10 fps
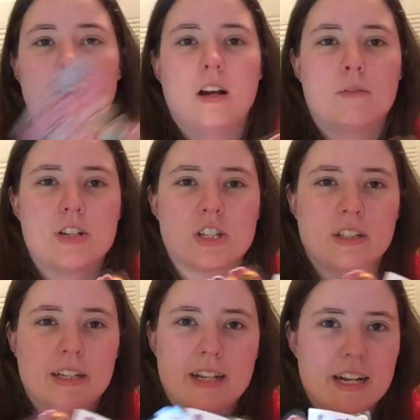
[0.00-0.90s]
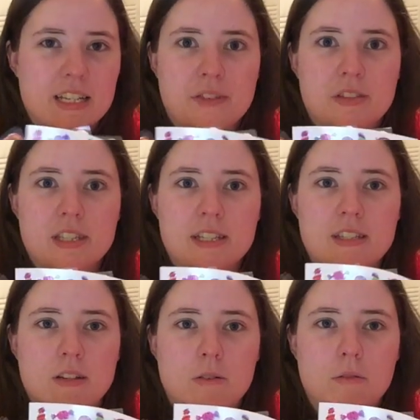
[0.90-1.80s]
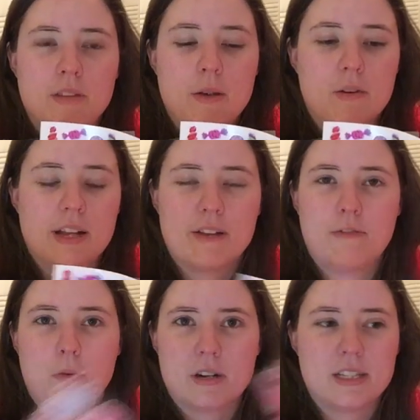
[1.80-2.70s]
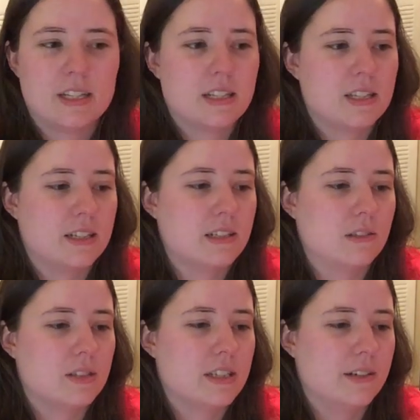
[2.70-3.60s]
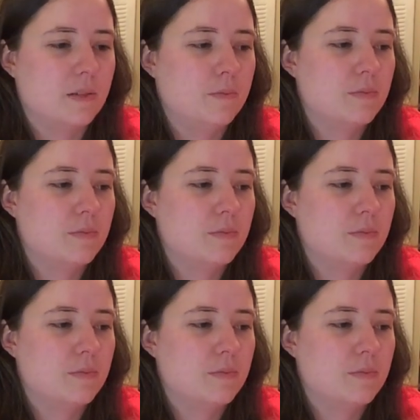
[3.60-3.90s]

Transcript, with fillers: originally 97 cents, so they were like 46 cents on sale,